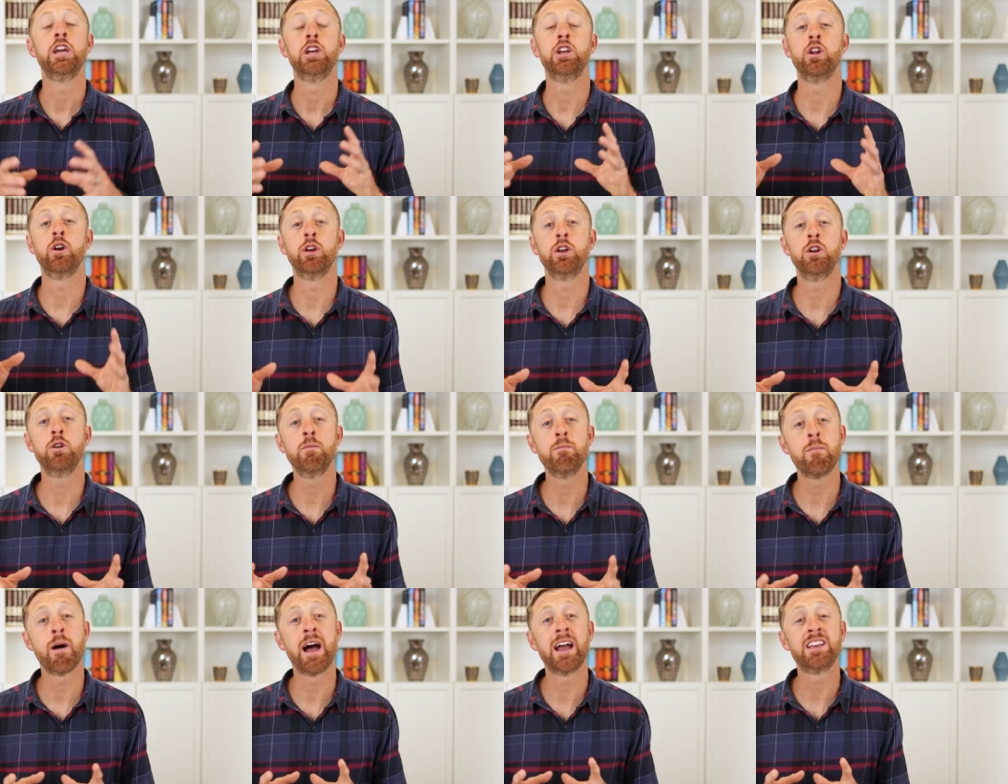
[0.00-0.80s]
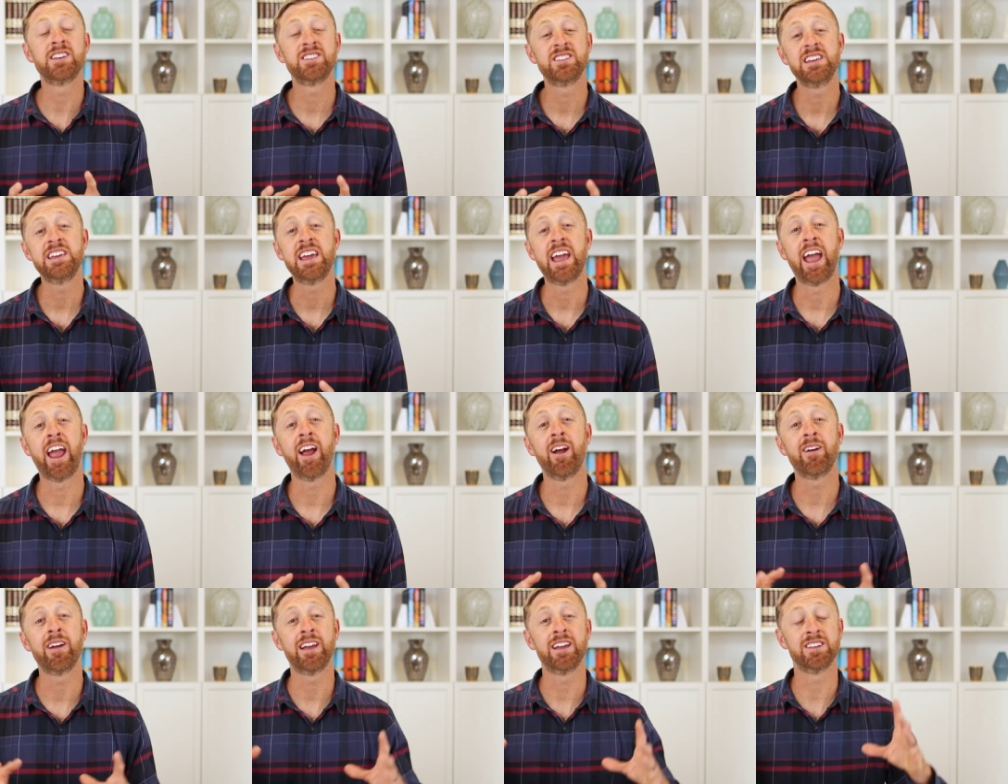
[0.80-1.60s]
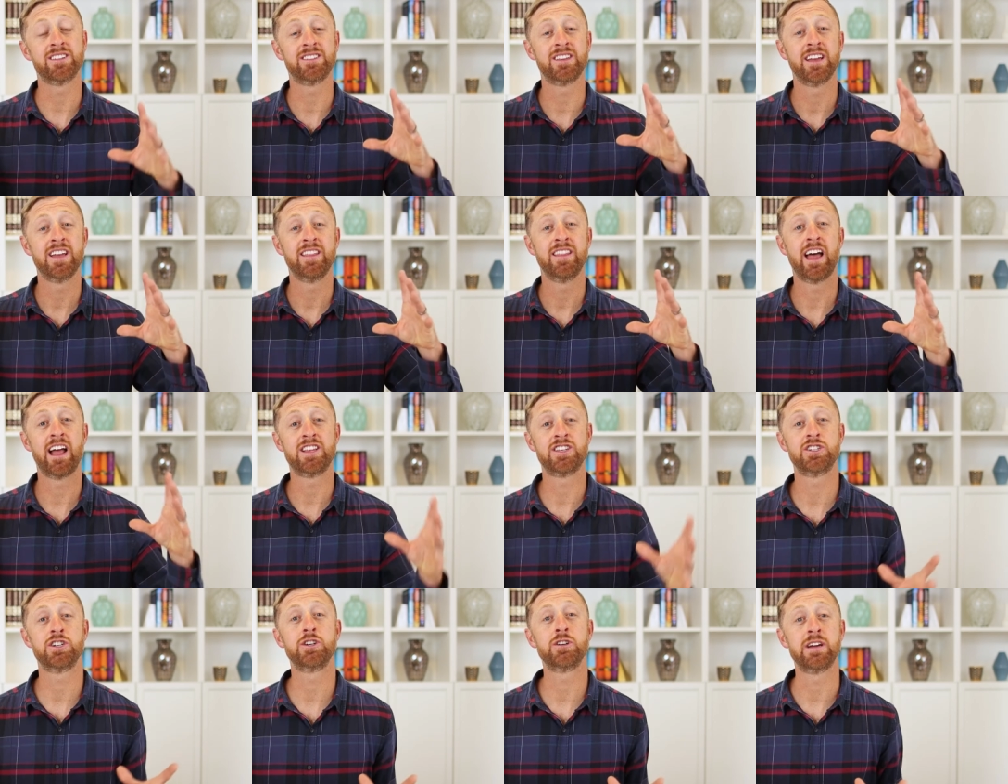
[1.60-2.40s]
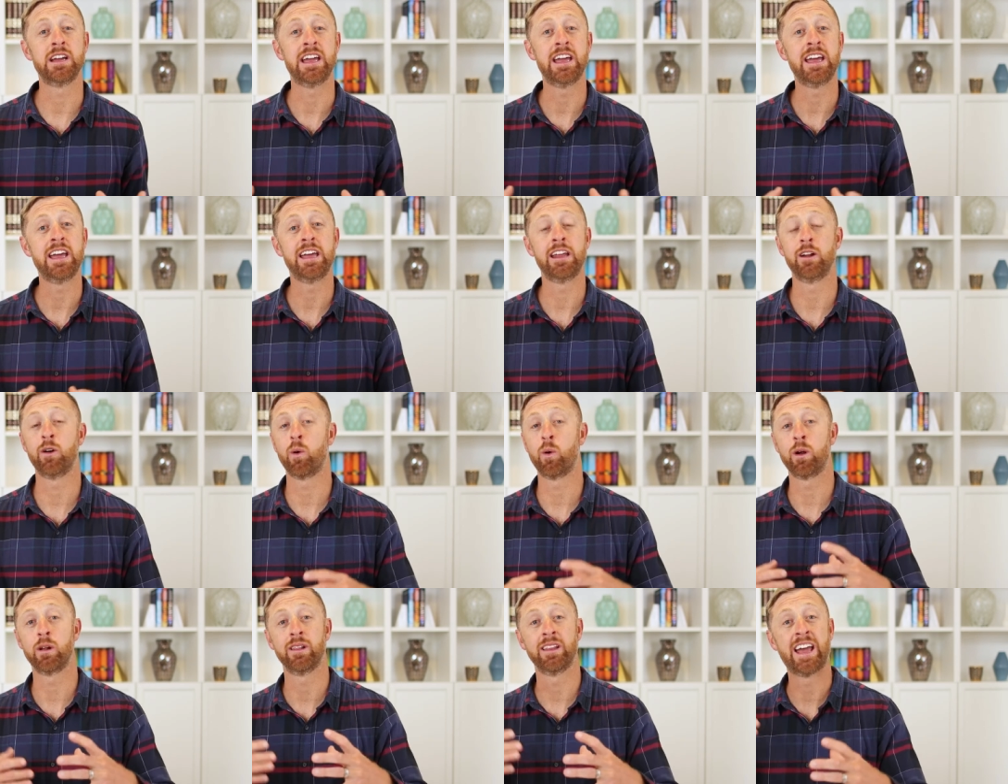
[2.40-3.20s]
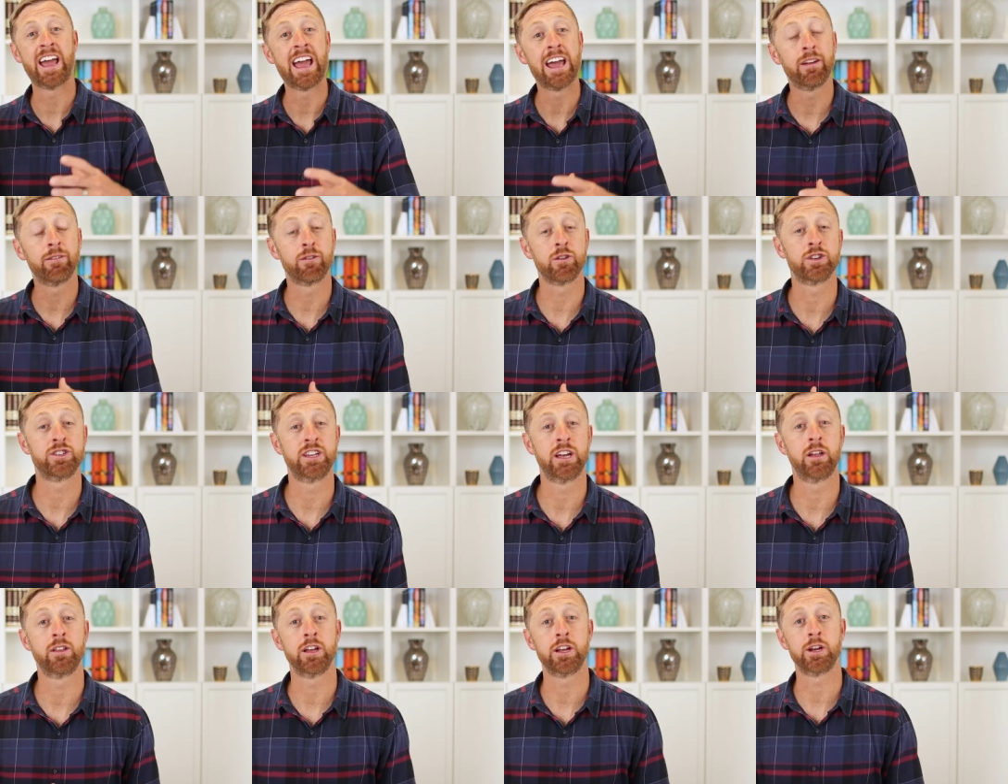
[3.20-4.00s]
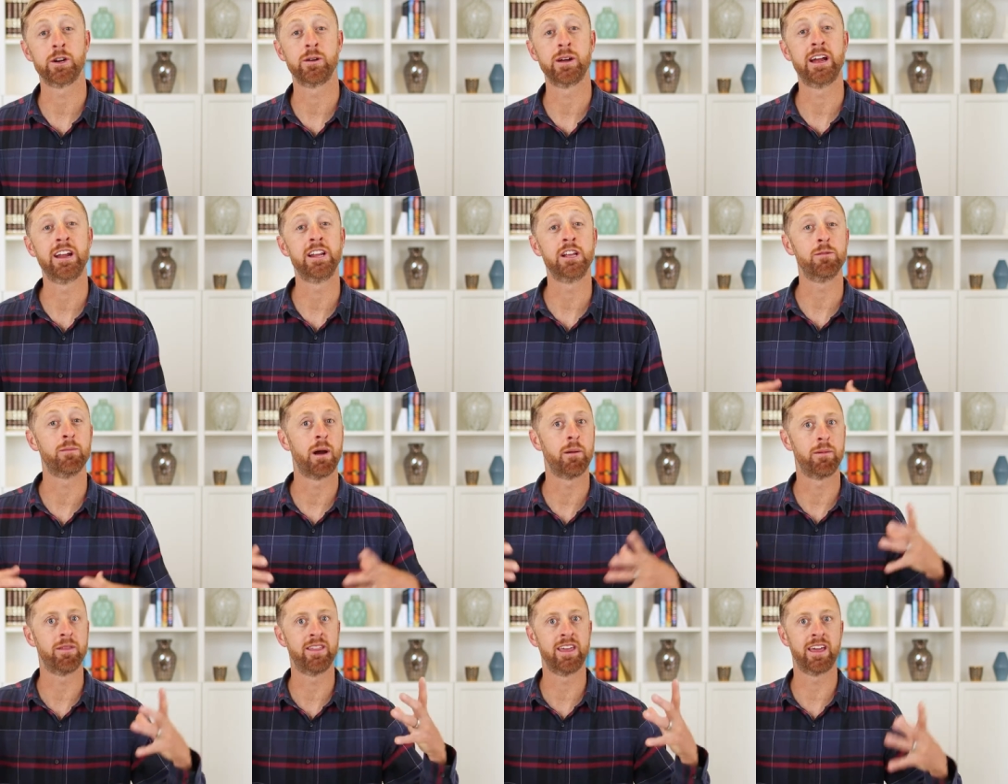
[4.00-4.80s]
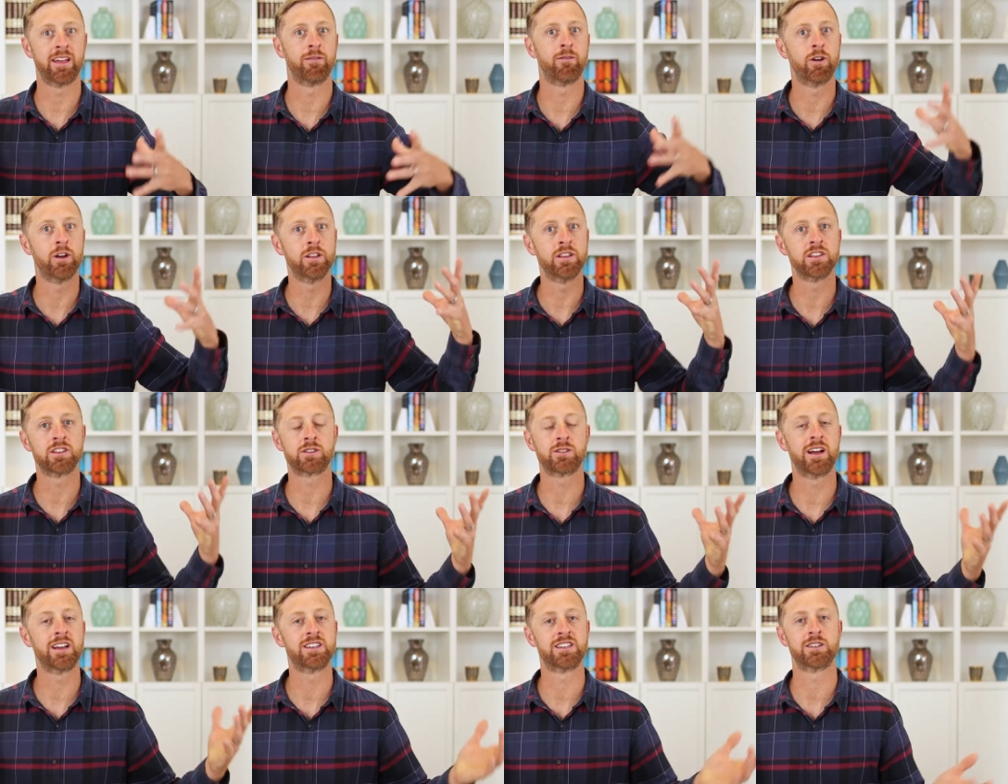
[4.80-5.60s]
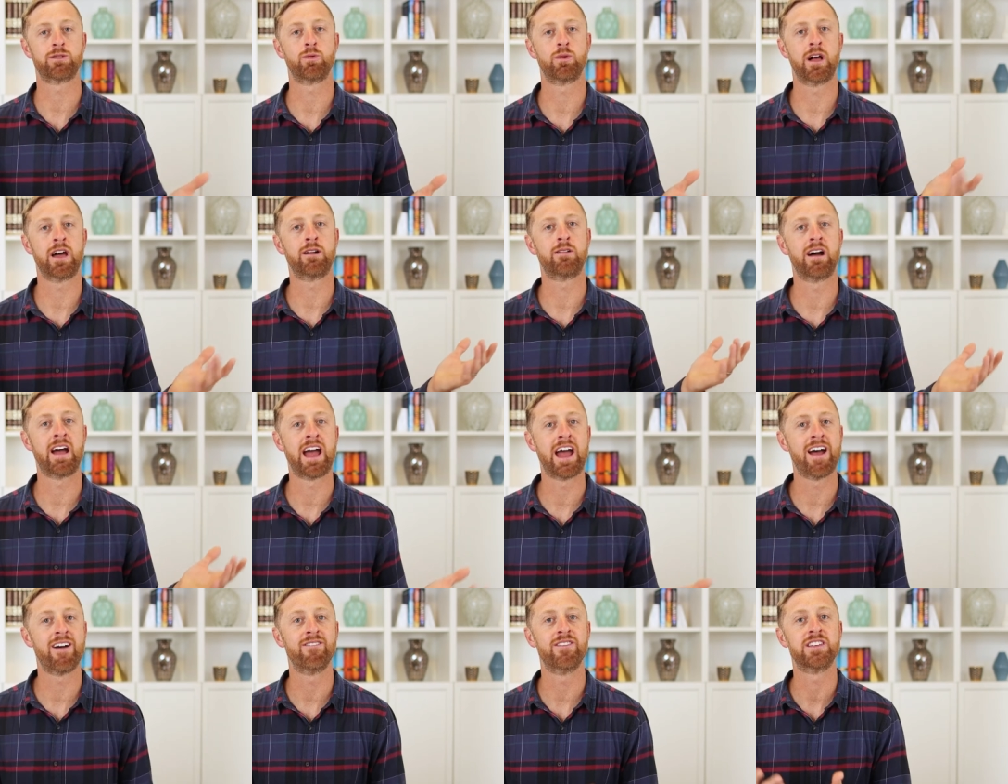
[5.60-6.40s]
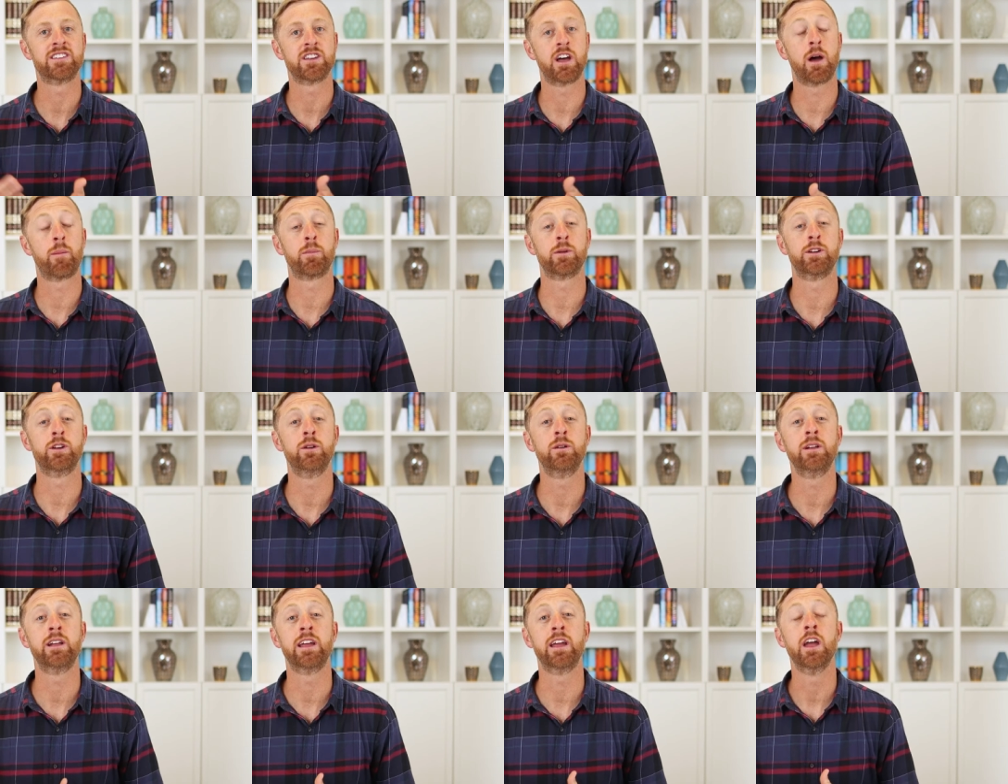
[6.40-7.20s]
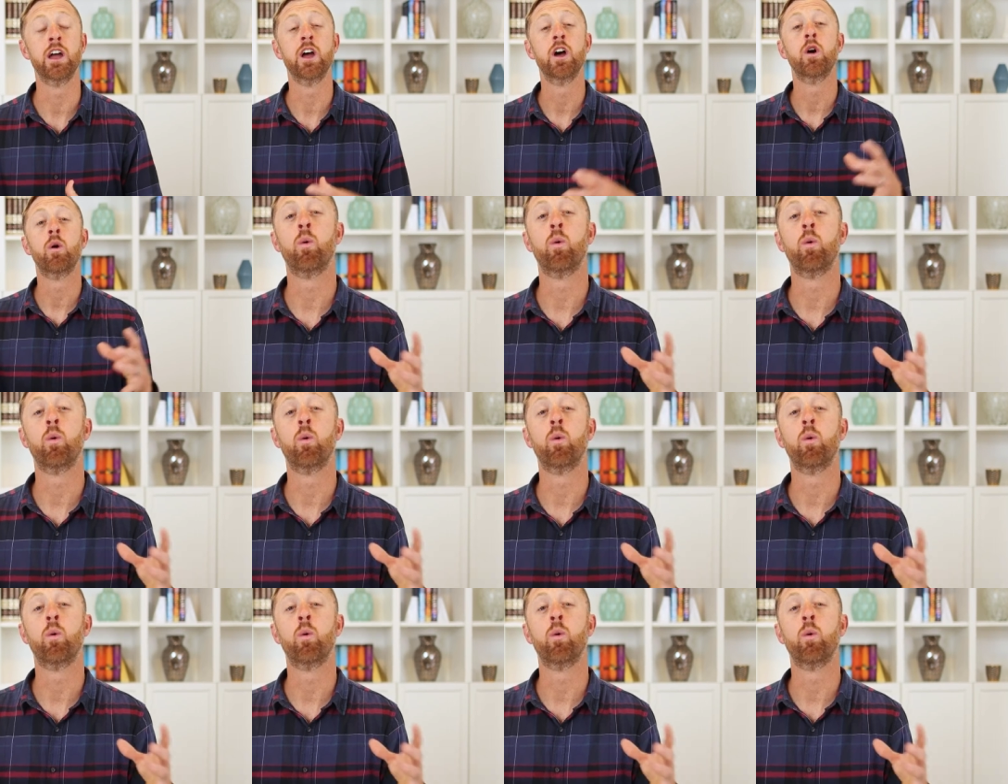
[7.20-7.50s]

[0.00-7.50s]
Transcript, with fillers: You know, you might see areas that you're in or land for sale that you're in, and you might be thinking, goodness gracious, well, I don't have this opportunity.